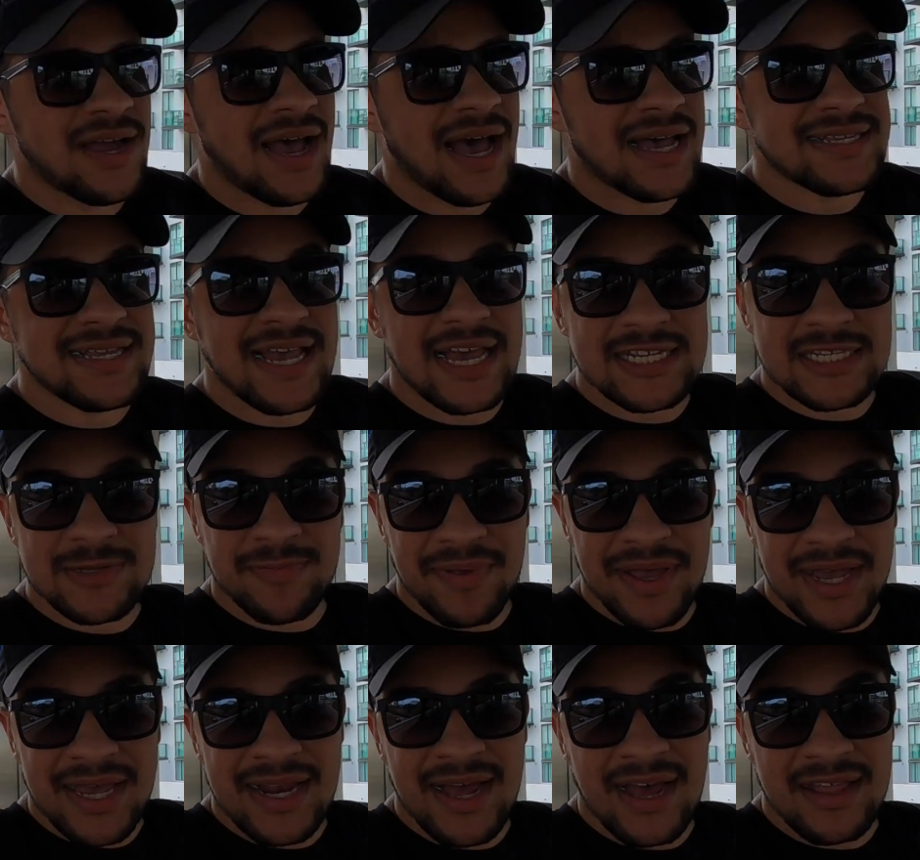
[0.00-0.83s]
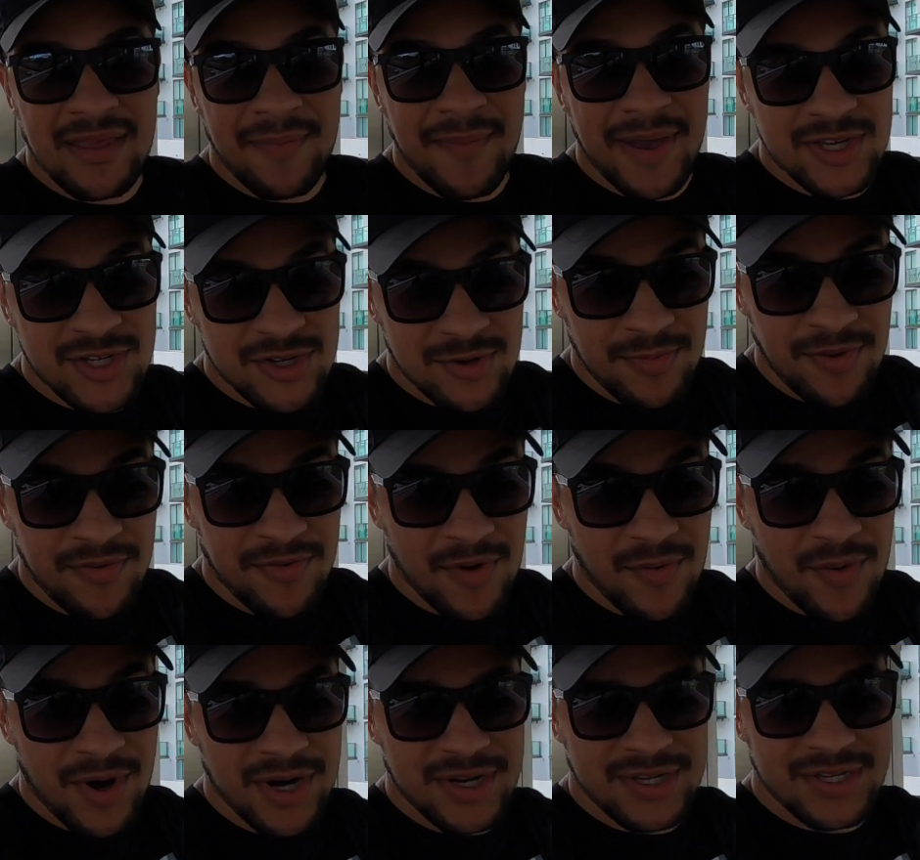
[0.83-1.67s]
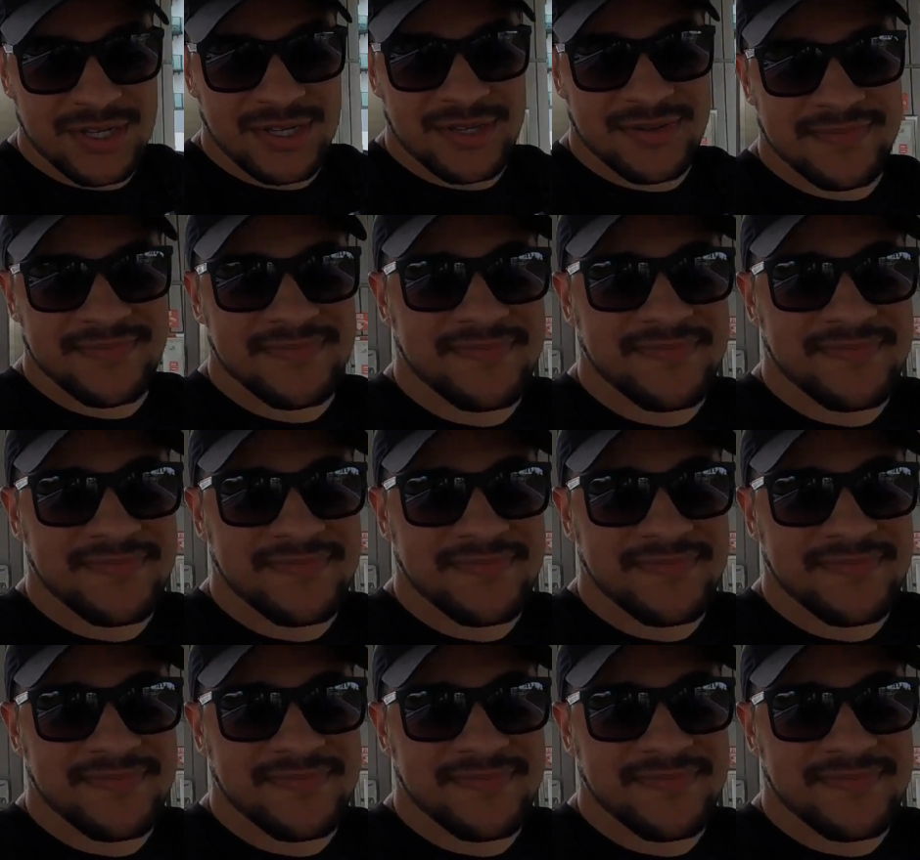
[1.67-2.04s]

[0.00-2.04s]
as I explain how the Metromover works.